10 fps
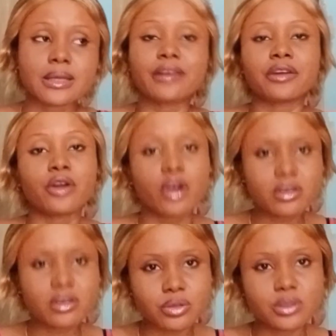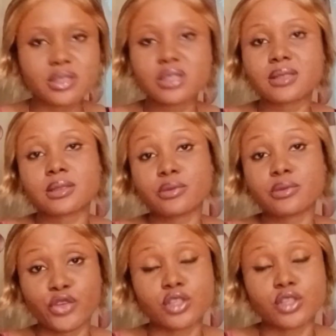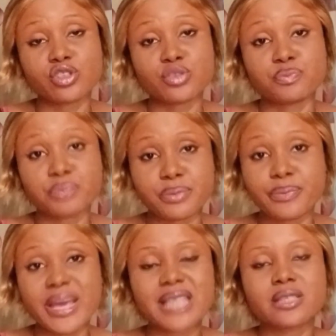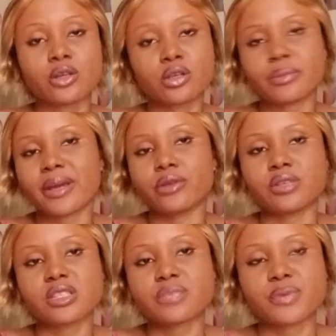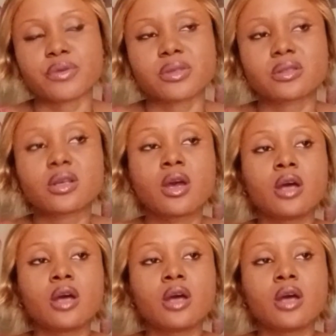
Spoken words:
And also, this video is going to be based on my own experience.